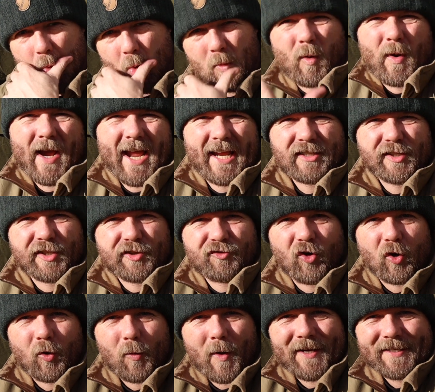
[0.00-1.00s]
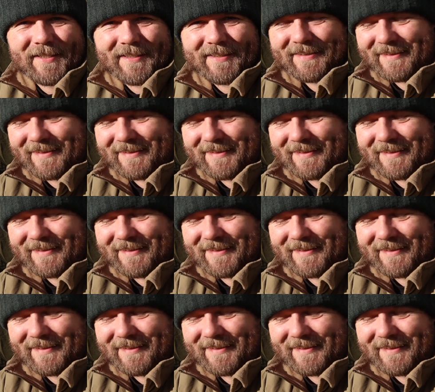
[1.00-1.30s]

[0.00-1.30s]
Well, hate's a strong word.